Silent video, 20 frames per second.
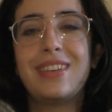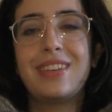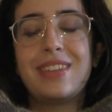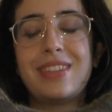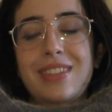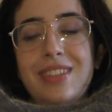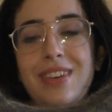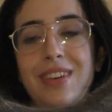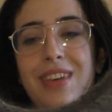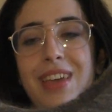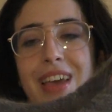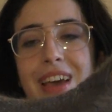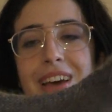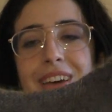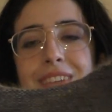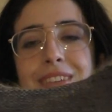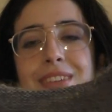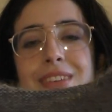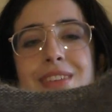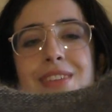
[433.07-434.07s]
So
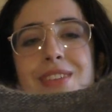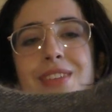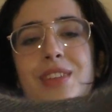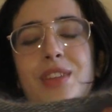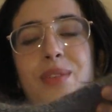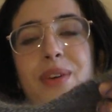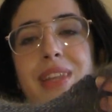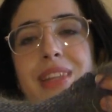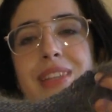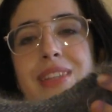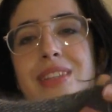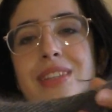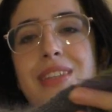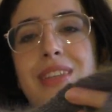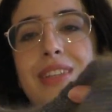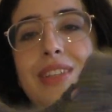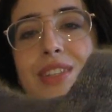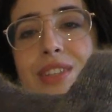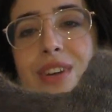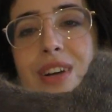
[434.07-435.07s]
yeah, so the way this is
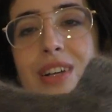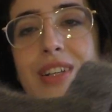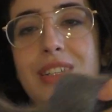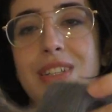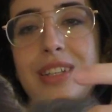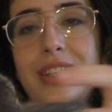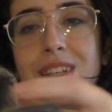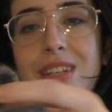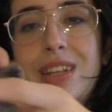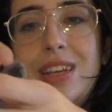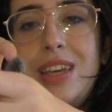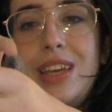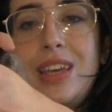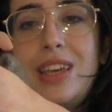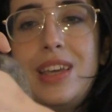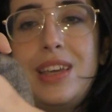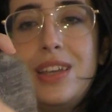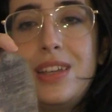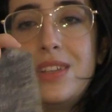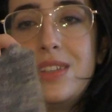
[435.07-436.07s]
constructed
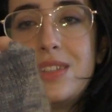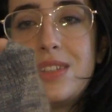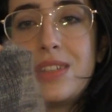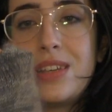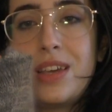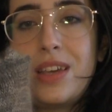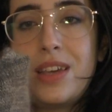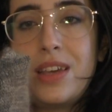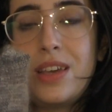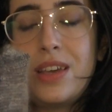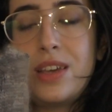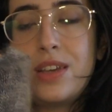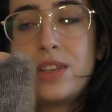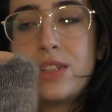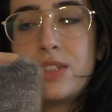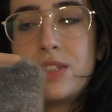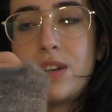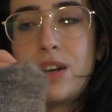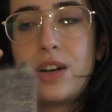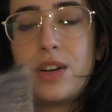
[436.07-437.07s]
is
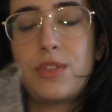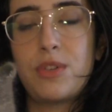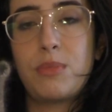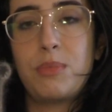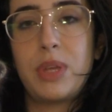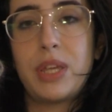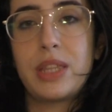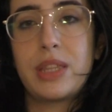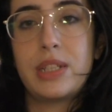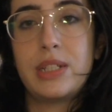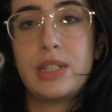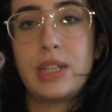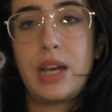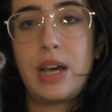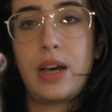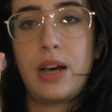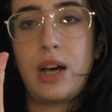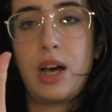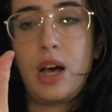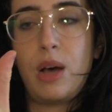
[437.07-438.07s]
starting from like the
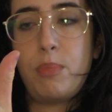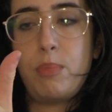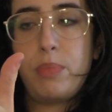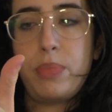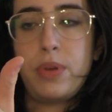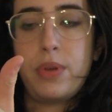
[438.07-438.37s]
top,